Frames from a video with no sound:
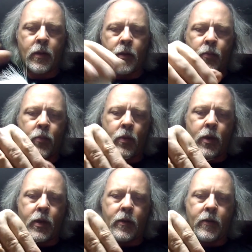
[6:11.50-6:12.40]
I
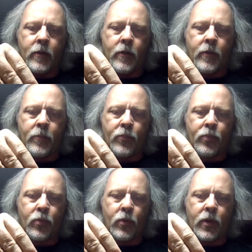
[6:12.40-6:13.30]
want it
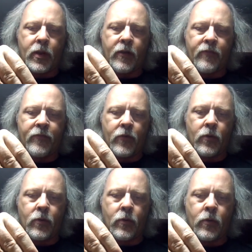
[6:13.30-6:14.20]
pretty
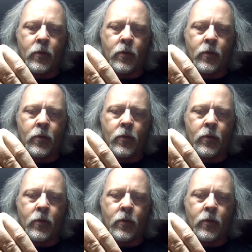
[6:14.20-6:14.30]
full.